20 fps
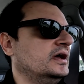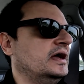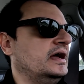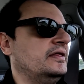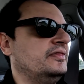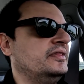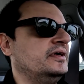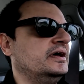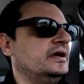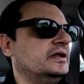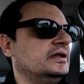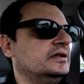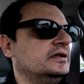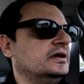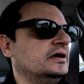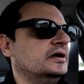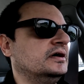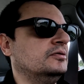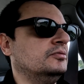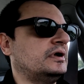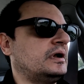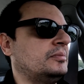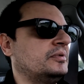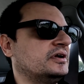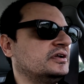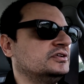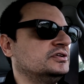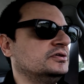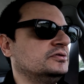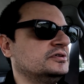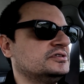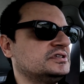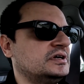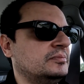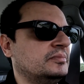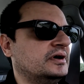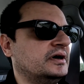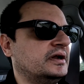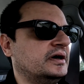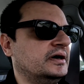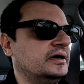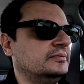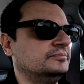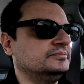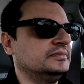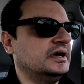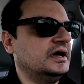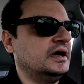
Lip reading: And then what I'm gonna do is I'm gonna